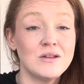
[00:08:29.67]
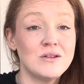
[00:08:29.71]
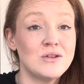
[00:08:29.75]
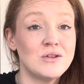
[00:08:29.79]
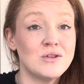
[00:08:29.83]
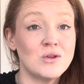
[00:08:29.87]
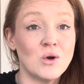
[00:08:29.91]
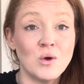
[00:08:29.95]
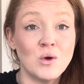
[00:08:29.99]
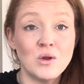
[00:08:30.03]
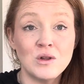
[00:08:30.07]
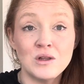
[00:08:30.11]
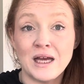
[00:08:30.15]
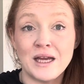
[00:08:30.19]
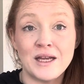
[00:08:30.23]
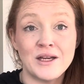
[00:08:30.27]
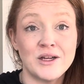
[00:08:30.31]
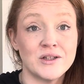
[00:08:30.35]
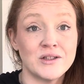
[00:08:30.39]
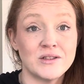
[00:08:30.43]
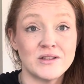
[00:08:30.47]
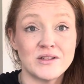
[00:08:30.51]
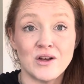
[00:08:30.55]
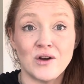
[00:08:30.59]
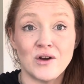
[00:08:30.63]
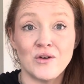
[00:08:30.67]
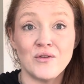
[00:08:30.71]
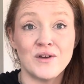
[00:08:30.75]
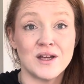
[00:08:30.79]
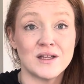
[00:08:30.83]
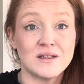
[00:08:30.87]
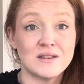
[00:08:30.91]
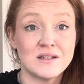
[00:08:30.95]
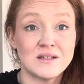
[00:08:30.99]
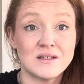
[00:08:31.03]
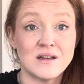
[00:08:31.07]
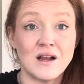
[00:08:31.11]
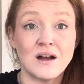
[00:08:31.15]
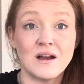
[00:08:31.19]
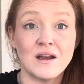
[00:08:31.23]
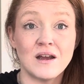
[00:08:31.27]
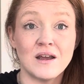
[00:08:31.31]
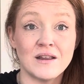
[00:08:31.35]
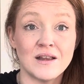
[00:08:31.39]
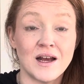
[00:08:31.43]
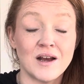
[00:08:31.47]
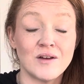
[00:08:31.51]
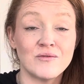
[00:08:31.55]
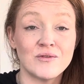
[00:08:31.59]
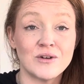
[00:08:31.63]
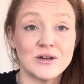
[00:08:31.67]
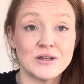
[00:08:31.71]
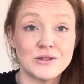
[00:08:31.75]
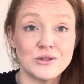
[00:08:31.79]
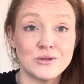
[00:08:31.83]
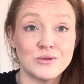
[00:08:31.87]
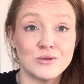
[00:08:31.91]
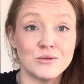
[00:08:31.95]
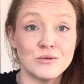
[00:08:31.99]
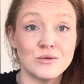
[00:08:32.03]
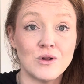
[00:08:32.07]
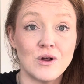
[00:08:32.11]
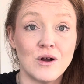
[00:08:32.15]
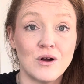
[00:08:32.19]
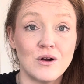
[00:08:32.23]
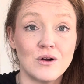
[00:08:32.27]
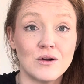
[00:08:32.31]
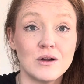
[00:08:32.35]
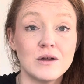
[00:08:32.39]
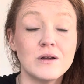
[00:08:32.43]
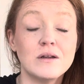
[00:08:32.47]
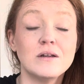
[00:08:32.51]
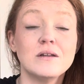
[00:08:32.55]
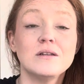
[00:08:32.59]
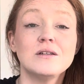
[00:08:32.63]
Don't let yourself get stuck in that for too long.